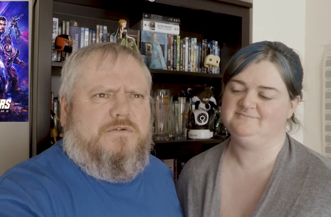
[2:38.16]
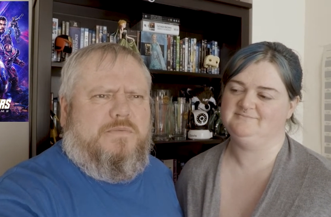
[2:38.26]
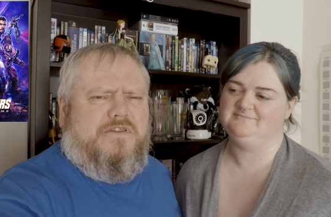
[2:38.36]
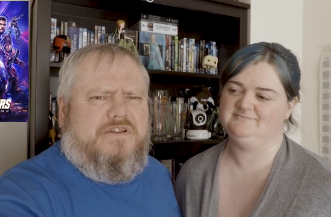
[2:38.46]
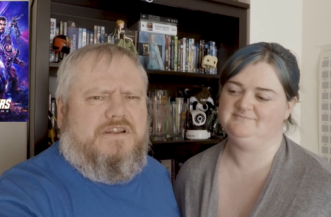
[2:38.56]
Speaker 1: up,
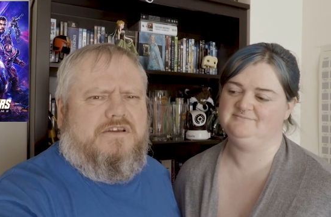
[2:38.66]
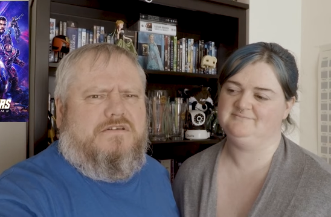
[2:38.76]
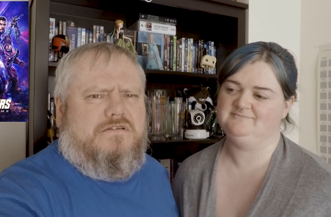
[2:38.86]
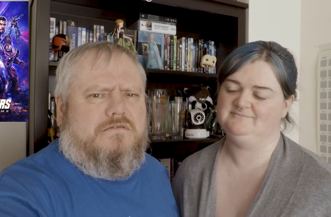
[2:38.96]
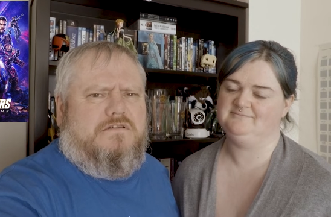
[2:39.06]
I think they could
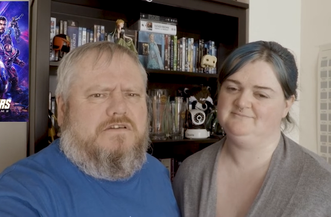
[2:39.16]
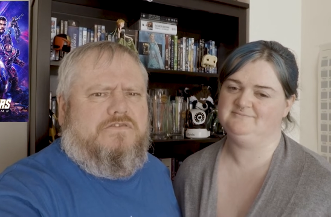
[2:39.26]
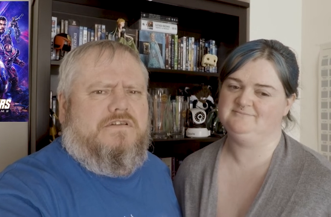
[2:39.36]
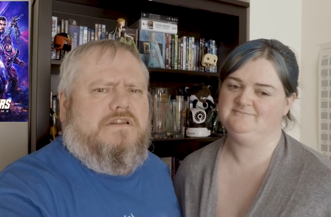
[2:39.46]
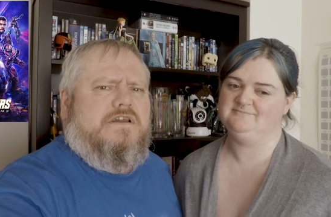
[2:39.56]
have done
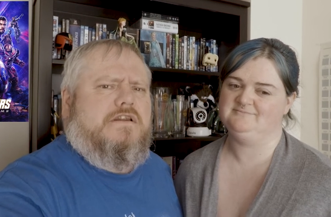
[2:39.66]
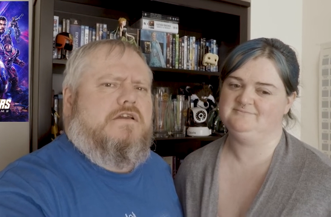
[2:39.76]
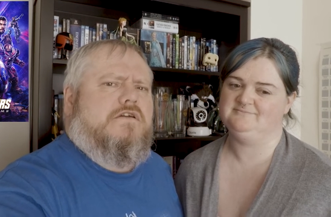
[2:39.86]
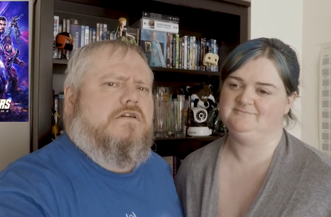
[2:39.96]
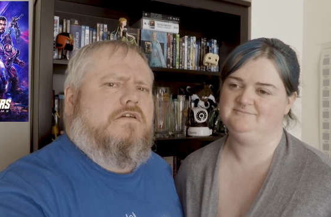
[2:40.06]
differently and they
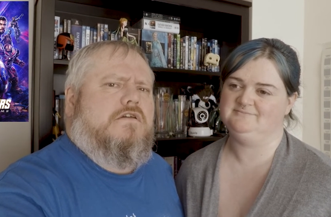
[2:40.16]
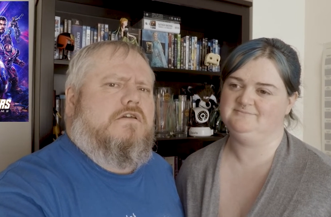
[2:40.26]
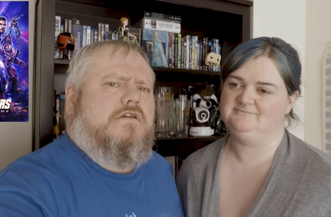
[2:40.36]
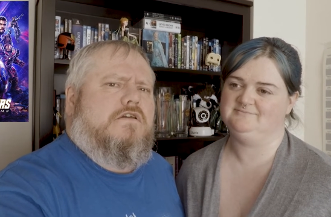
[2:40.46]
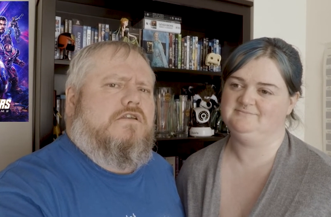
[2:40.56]
could have
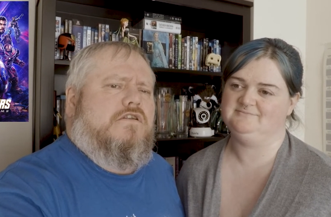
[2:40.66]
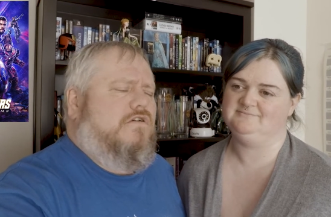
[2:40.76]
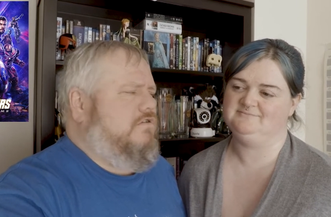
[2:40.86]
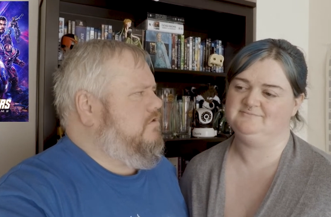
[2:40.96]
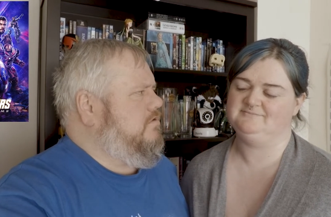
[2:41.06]

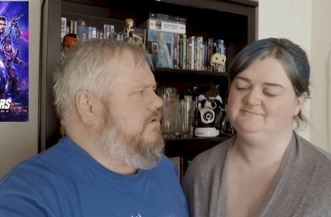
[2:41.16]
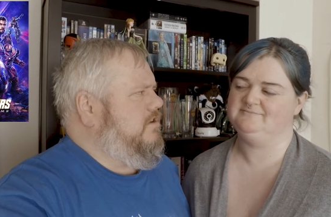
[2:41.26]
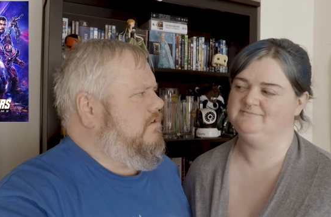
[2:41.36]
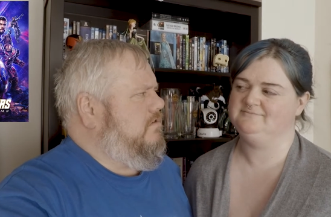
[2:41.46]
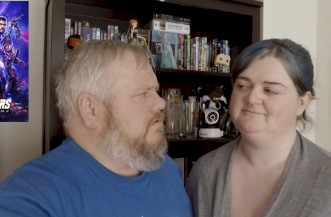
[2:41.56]
knocked some of
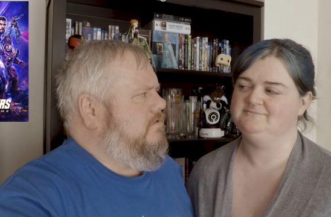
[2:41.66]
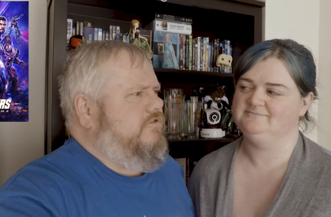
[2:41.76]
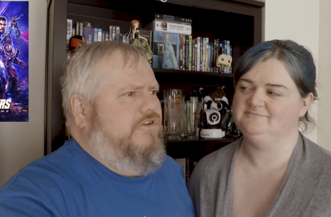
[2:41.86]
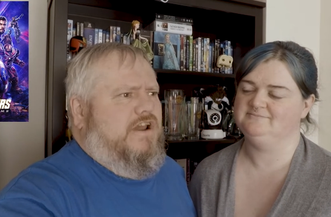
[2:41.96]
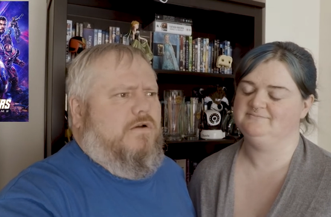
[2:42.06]
the
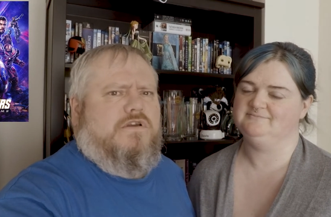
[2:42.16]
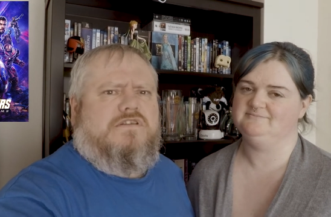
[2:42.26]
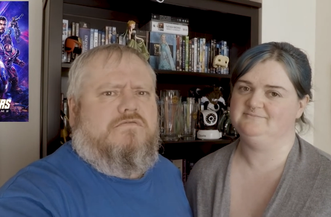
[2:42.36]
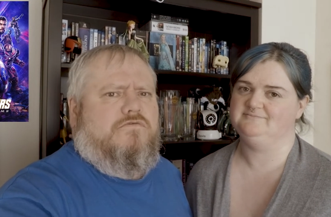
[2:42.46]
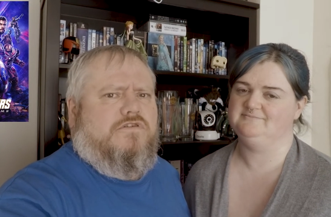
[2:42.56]
three hour
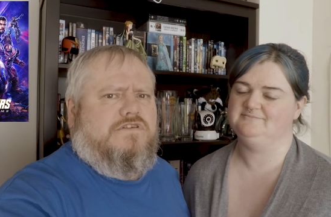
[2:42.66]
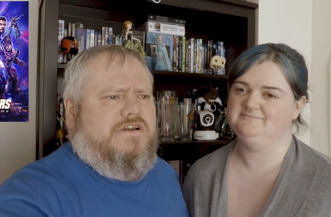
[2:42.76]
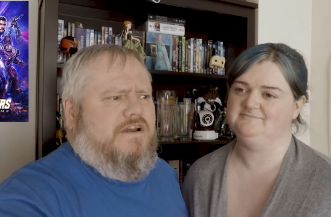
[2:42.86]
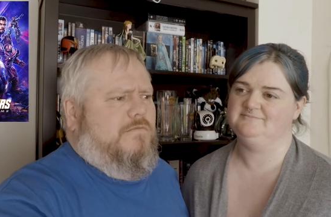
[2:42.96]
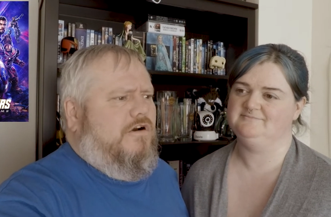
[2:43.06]
run
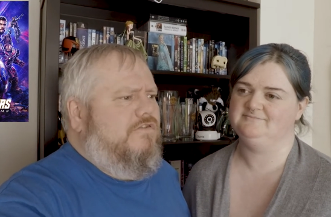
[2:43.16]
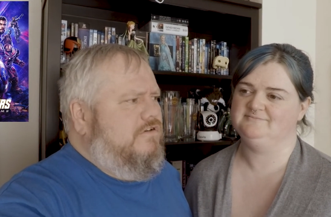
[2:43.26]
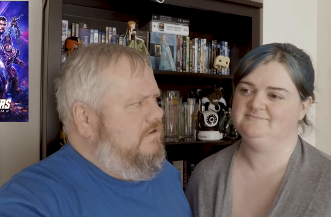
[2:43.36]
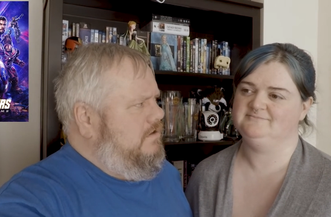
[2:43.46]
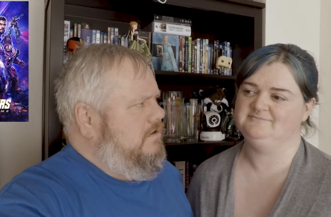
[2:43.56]
time off,
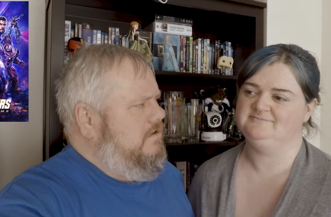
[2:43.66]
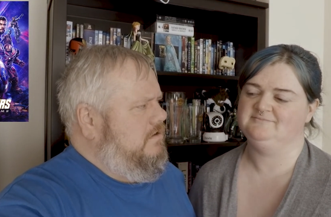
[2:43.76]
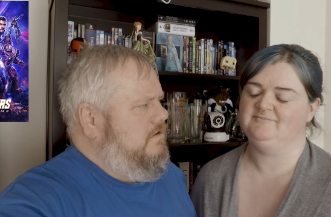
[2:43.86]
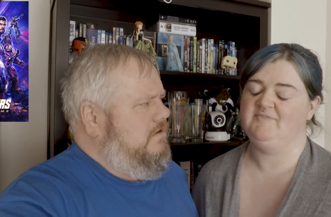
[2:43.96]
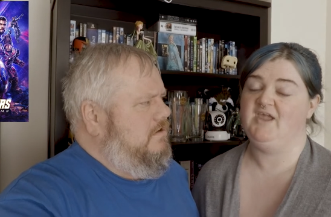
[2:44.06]
couldn't they?
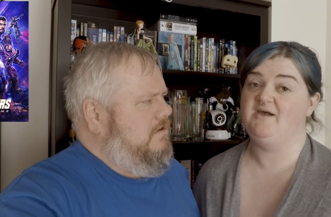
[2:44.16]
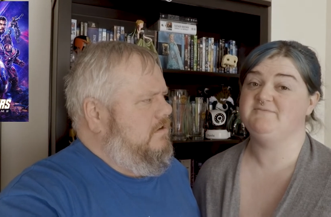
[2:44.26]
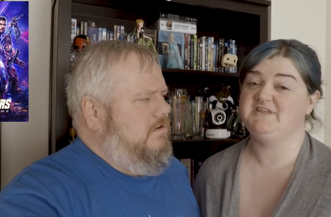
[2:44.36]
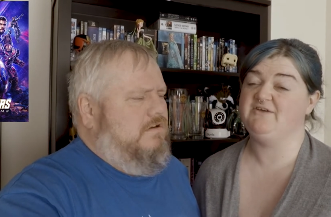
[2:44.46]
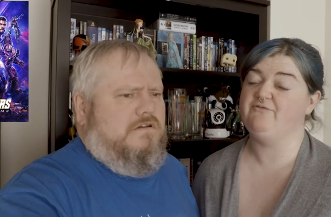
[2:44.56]
Speaker 2: Yeah, it
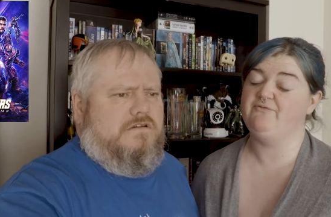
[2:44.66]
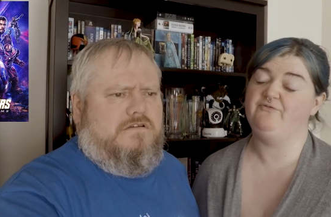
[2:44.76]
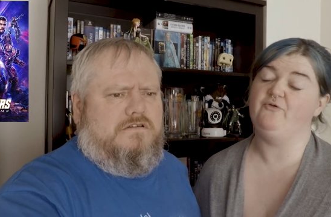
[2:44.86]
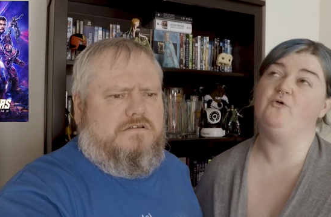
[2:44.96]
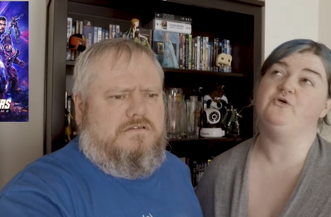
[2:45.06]
was like
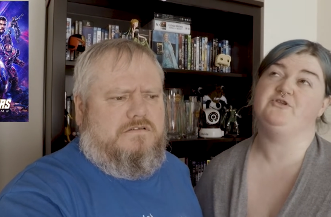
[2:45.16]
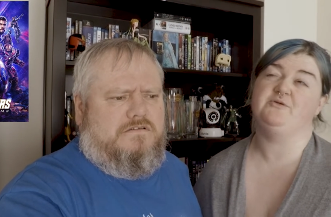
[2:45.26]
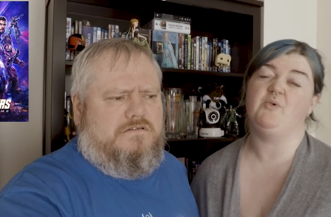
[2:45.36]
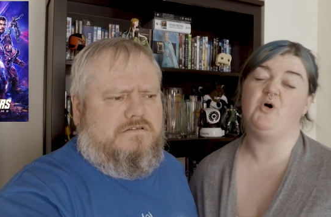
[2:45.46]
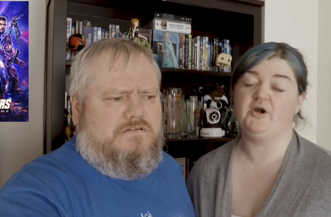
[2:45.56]
four in the
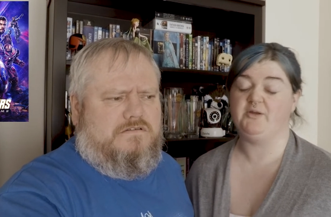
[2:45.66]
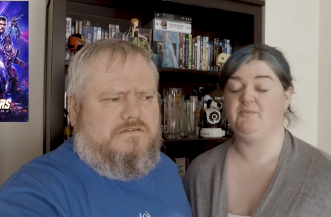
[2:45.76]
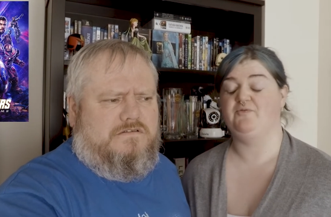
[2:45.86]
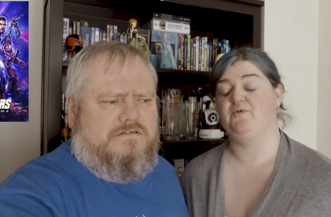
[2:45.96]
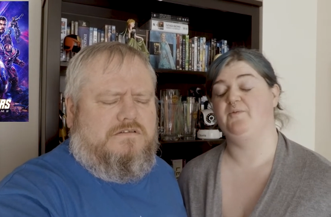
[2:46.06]
morning
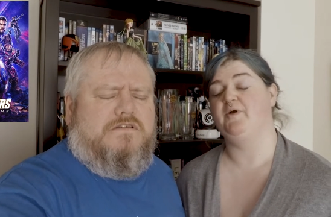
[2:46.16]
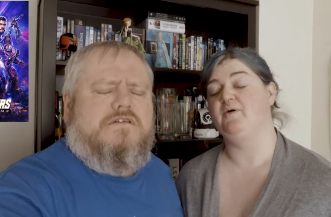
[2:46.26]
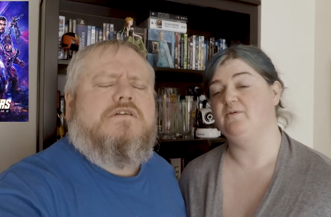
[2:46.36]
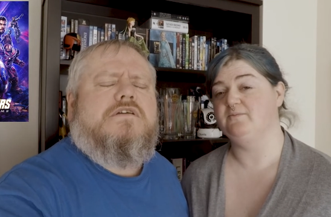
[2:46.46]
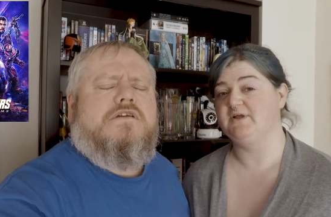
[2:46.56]
before we got
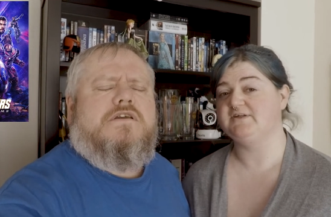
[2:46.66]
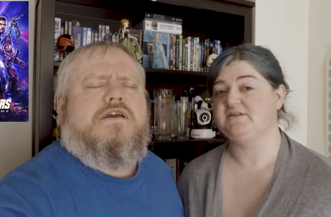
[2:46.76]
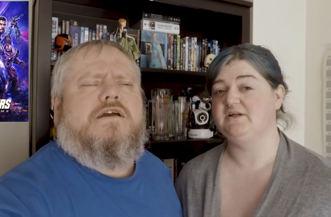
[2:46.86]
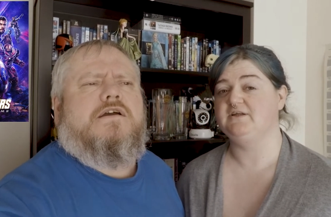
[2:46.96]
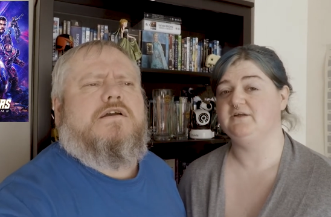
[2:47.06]
home last yeah.
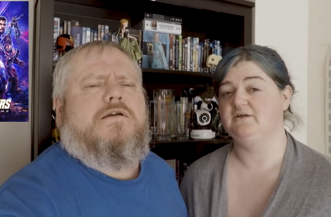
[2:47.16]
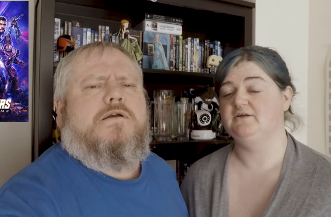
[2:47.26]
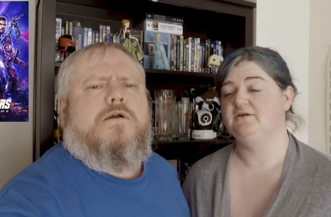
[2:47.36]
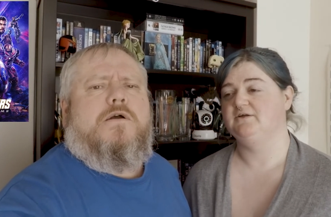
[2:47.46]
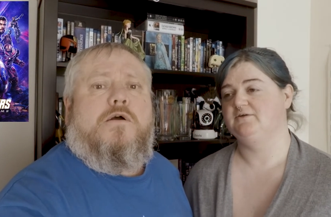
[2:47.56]
night.
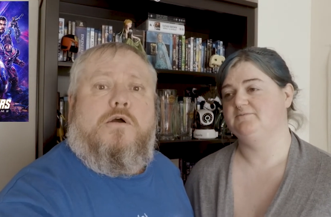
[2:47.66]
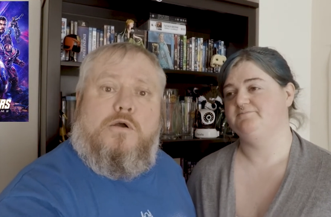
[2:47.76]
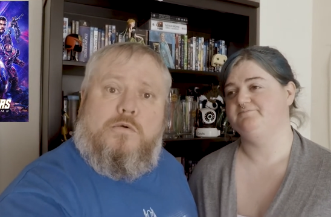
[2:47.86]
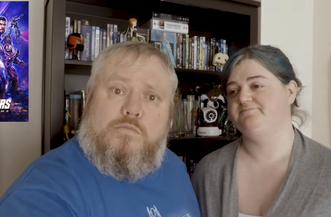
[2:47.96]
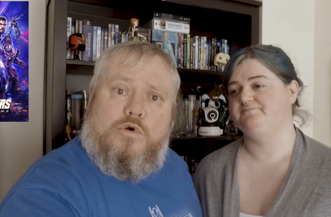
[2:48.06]

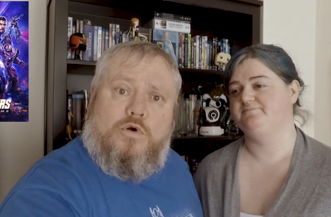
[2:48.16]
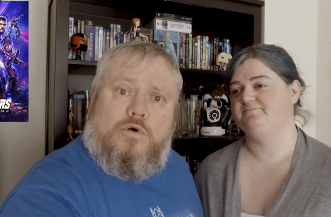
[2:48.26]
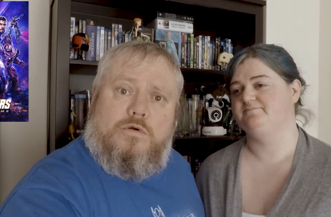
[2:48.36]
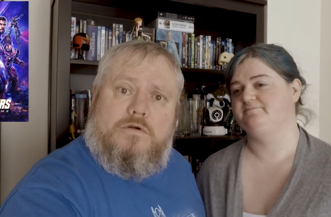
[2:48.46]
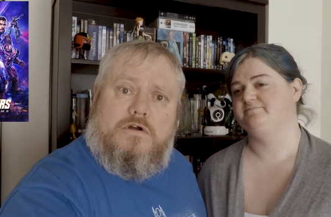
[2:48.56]

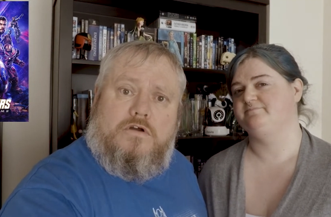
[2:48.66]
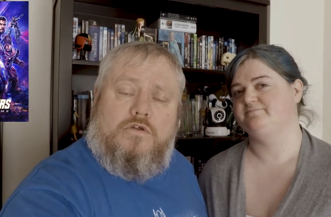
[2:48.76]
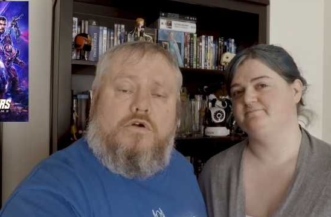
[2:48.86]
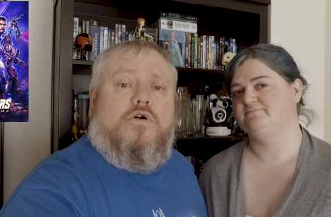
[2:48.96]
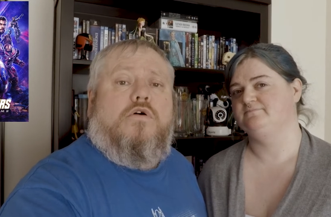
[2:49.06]
Speaker 1: But on the
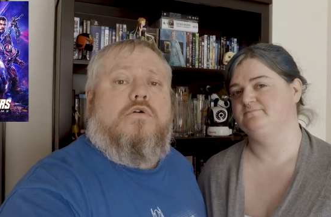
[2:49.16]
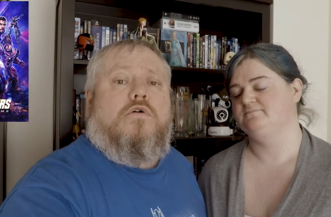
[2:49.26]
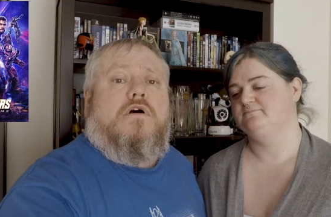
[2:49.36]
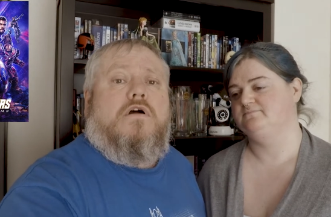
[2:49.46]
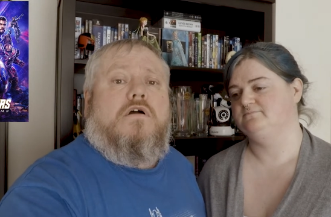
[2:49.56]
whole,